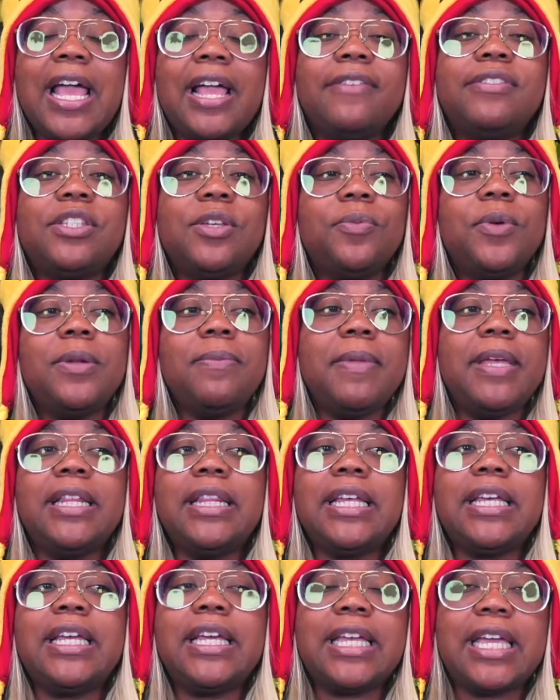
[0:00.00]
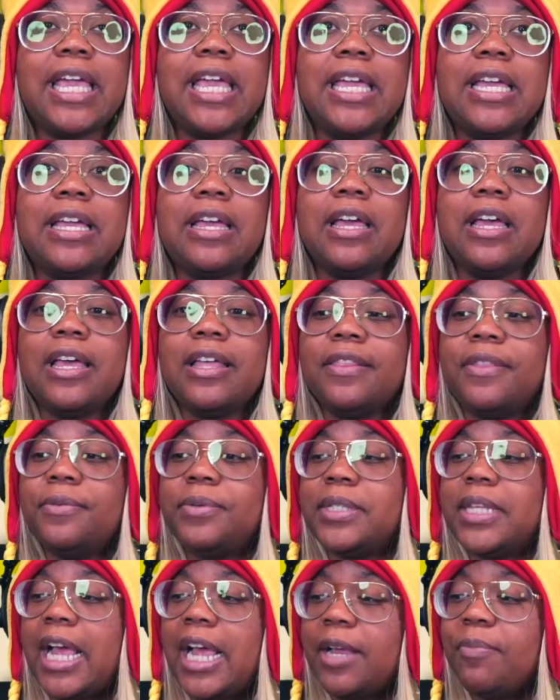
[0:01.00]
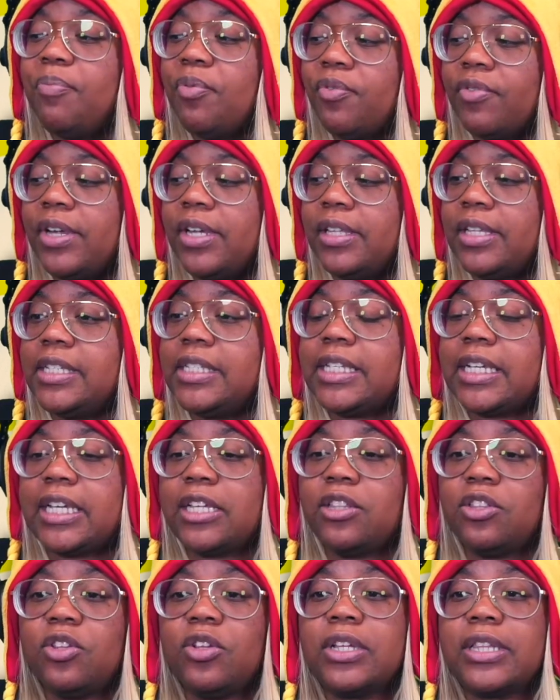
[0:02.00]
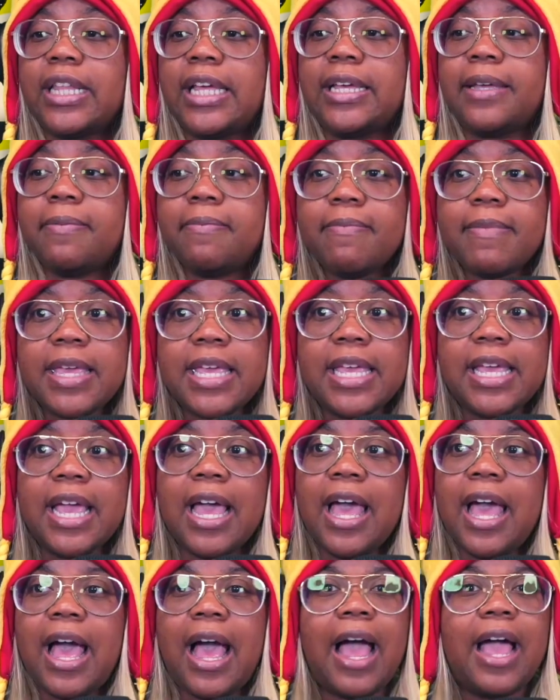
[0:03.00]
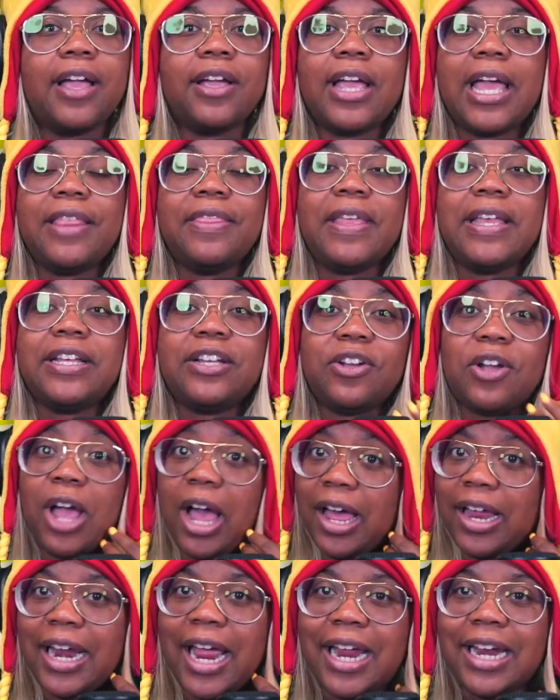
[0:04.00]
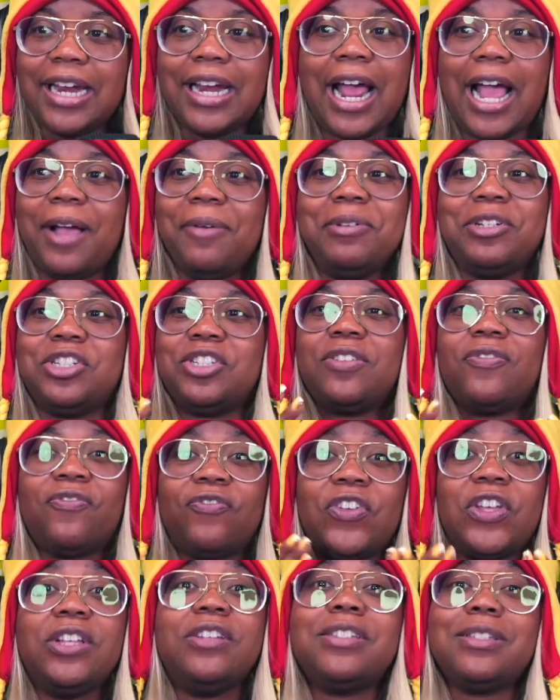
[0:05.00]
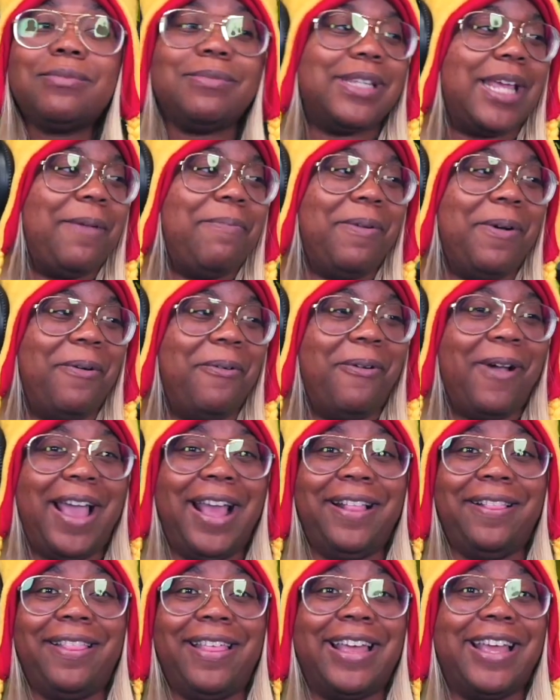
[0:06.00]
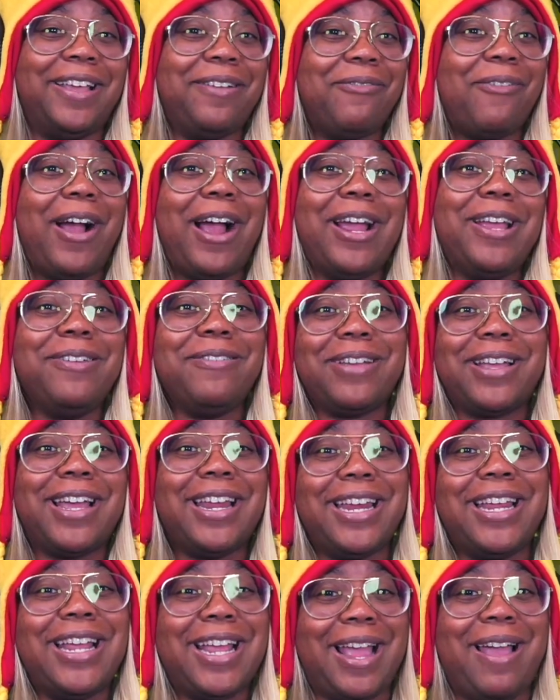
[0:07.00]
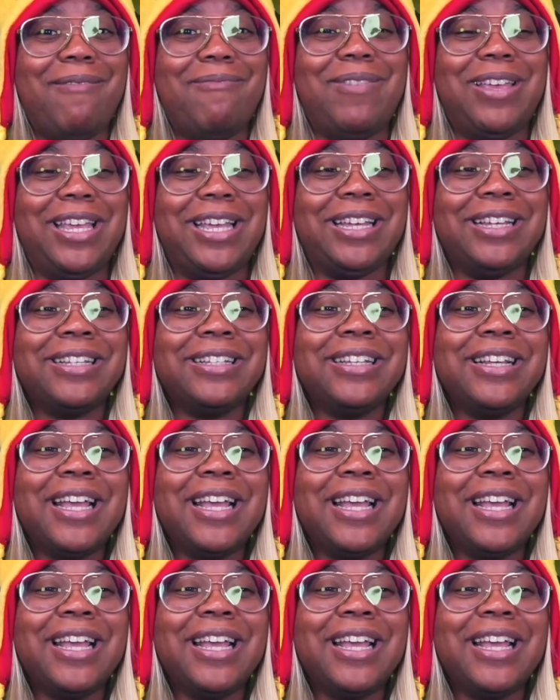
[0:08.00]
If someone made like a cake that was hyper-realistic and looked like me, and they cut at it, I would just feel some type of way. Like, why are you cutting at me?